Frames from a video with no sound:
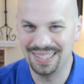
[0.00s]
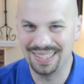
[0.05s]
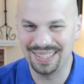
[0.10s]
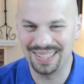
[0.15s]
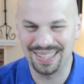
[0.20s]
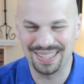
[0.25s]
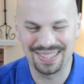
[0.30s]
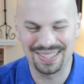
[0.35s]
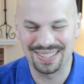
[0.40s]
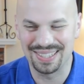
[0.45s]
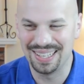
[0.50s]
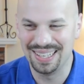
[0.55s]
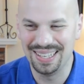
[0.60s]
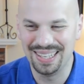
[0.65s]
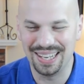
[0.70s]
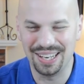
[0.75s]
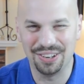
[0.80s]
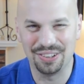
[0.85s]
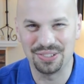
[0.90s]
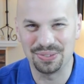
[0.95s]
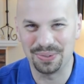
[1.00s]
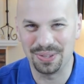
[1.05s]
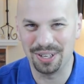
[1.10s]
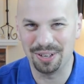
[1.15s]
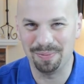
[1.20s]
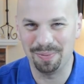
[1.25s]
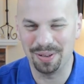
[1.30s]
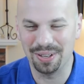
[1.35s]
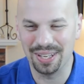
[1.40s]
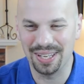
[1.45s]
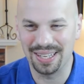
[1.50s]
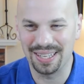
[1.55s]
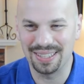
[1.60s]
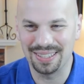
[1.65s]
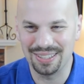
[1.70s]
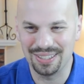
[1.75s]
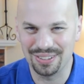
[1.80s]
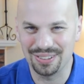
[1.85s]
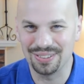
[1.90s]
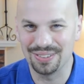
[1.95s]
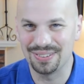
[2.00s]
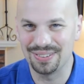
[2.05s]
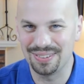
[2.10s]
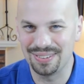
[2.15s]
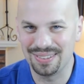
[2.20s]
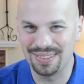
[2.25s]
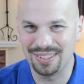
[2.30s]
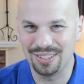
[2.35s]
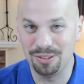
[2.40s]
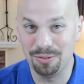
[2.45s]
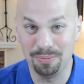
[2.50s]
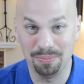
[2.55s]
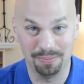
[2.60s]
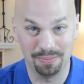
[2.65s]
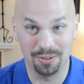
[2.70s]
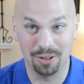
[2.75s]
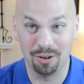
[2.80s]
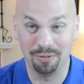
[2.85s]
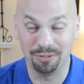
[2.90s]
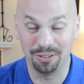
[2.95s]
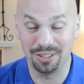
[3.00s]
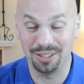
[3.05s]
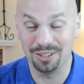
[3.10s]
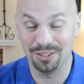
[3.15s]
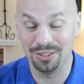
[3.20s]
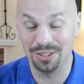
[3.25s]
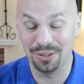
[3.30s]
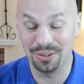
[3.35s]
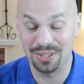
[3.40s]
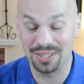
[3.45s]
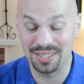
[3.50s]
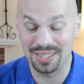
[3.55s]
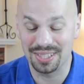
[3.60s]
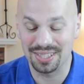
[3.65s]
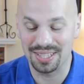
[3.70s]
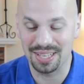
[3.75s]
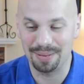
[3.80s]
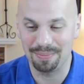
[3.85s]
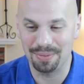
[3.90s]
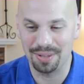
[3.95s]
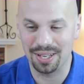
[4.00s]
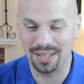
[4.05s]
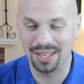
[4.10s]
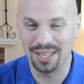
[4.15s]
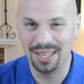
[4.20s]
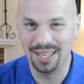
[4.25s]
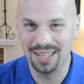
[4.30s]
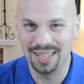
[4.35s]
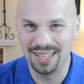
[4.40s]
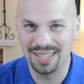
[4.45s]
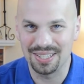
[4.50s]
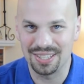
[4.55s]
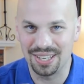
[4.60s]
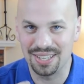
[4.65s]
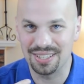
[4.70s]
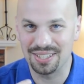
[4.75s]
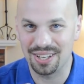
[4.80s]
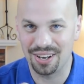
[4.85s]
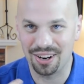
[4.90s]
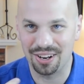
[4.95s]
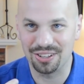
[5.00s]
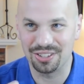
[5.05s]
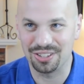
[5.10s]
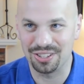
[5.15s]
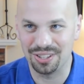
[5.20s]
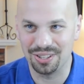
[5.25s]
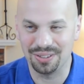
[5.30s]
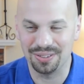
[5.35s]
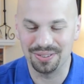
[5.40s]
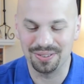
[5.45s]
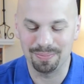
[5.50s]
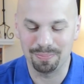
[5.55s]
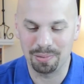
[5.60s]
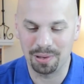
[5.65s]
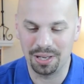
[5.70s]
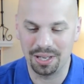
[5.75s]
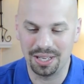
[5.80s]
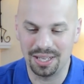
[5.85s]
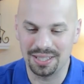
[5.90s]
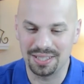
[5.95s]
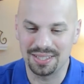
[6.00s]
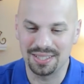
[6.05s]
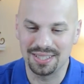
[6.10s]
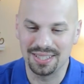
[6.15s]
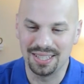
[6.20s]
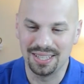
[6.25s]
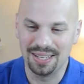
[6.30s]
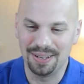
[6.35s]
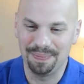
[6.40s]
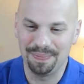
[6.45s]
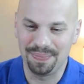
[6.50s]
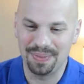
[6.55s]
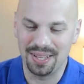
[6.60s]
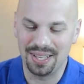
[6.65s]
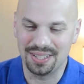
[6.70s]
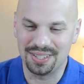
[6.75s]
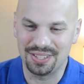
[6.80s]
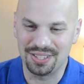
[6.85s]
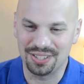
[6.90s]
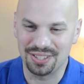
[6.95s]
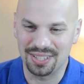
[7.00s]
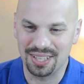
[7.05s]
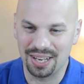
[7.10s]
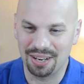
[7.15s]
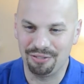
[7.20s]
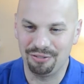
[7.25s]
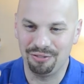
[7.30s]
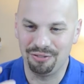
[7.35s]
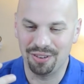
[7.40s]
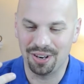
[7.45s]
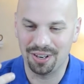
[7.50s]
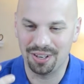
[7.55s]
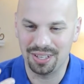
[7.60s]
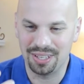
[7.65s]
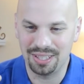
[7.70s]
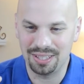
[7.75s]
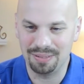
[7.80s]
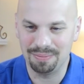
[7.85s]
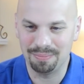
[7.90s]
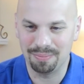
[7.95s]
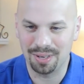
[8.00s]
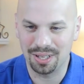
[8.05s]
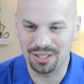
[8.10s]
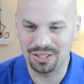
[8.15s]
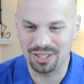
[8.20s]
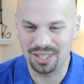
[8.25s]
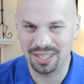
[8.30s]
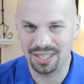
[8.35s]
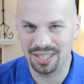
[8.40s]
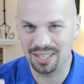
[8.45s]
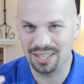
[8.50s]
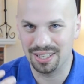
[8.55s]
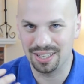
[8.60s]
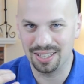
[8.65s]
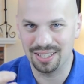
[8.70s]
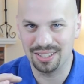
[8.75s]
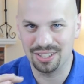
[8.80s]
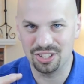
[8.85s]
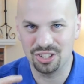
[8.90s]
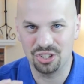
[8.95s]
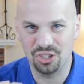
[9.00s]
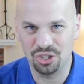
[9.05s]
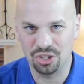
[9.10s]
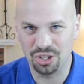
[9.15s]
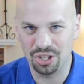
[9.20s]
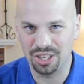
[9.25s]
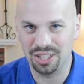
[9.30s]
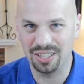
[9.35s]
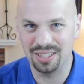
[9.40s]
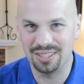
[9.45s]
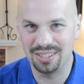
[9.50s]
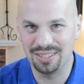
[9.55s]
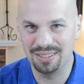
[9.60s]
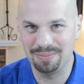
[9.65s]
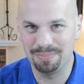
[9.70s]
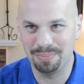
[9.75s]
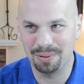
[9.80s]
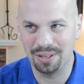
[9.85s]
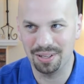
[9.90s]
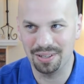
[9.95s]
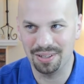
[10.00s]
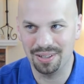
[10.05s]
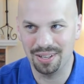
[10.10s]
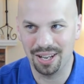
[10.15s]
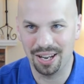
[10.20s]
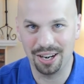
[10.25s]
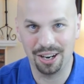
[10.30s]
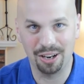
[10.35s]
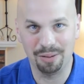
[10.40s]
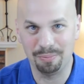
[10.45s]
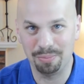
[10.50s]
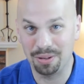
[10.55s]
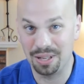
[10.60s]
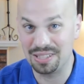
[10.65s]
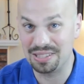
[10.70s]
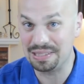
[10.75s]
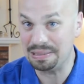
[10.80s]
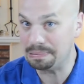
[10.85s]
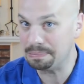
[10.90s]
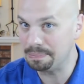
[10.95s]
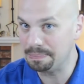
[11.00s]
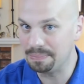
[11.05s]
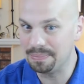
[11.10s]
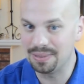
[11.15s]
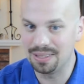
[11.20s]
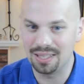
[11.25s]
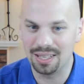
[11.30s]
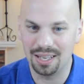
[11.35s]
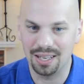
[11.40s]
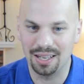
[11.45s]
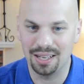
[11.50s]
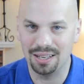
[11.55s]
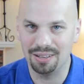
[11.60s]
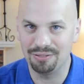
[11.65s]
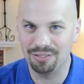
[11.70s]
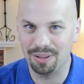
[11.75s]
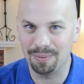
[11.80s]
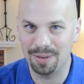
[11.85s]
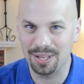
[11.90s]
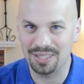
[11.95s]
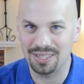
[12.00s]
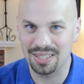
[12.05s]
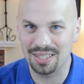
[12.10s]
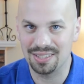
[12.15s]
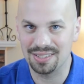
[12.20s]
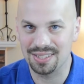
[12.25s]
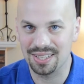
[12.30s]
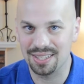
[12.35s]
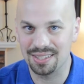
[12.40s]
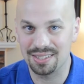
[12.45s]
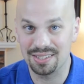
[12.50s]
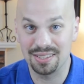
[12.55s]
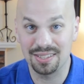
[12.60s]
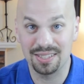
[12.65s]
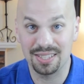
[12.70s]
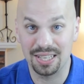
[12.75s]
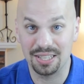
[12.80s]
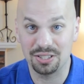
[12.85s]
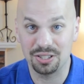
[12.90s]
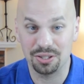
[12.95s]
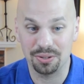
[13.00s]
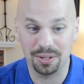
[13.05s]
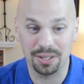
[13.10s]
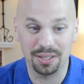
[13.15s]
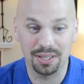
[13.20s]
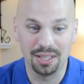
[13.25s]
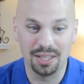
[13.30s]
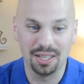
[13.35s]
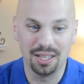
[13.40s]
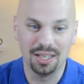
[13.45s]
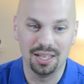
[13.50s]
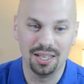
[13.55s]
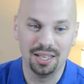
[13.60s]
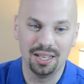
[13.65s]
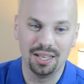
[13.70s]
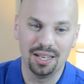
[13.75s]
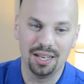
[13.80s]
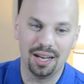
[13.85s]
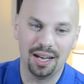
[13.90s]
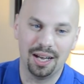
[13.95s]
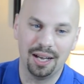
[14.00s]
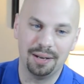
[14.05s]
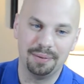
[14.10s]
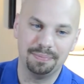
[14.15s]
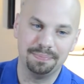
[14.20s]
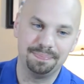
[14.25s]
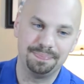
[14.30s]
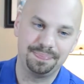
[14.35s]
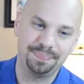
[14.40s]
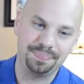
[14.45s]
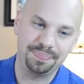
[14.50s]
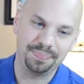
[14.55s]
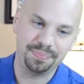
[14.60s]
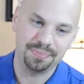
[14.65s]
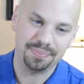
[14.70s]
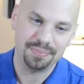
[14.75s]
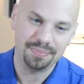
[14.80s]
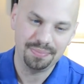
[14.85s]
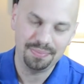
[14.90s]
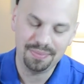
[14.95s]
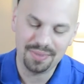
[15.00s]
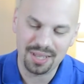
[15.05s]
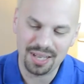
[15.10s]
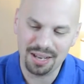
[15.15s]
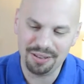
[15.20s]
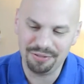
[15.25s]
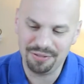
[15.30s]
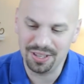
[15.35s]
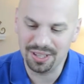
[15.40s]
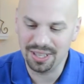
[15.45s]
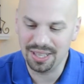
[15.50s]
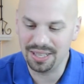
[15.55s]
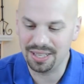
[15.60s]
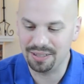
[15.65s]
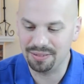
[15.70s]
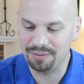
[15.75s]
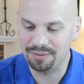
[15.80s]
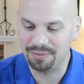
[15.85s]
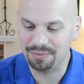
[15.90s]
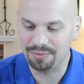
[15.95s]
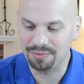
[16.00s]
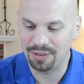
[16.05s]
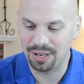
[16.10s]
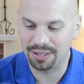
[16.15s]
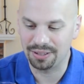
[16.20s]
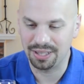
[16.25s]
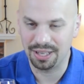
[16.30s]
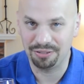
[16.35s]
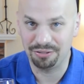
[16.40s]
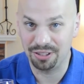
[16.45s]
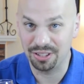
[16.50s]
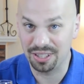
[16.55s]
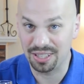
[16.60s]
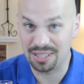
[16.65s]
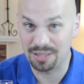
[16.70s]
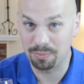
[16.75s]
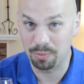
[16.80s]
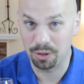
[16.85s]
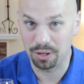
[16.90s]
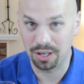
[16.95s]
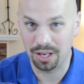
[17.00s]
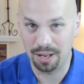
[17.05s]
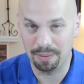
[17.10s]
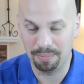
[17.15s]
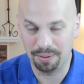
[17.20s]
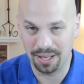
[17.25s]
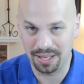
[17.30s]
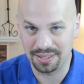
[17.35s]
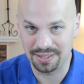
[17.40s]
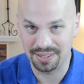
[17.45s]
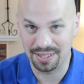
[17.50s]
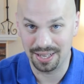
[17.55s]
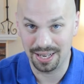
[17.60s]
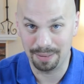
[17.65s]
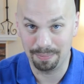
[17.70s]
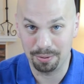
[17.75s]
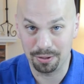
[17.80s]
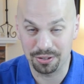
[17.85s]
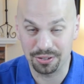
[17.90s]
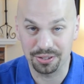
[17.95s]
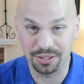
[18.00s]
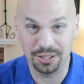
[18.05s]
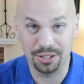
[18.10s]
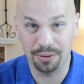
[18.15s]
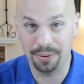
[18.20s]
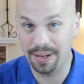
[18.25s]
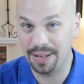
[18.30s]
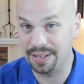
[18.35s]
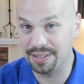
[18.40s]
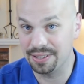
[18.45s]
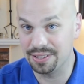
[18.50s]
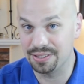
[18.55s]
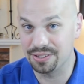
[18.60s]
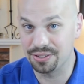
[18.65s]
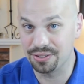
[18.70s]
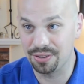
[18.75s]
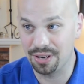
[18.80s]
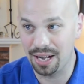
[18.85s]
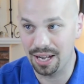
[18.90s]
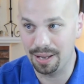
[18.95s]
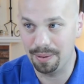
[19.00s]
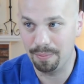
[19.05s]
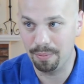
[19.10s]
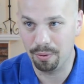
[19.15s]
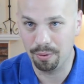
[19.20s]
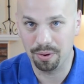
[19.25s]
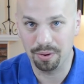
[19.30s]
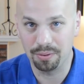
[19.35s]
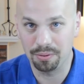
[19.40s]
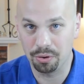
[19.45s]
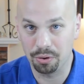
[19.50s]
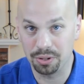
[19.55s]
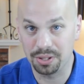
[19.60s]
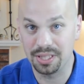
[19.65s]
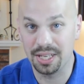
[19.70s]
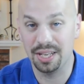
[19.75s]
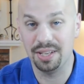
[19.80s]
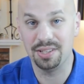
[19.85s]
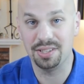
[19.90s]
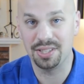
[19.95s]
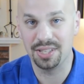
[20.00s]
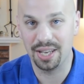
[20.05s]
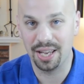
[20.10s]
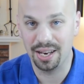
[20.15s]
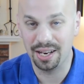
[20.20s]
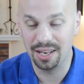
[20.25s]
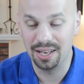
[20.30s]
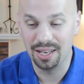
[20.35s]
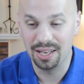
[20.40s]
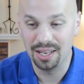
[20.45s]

it's I know it's weird, but like you'll you hopefully you'll notice the same thing. It's not as harsh, you know, but it's it's just got a very much like a dirt but not unpleasant, uh, if that makes any sense, taste to it. Um, I feel like. Frankly, I feel like it's more complex than I personally know how to describe or, or taste yet.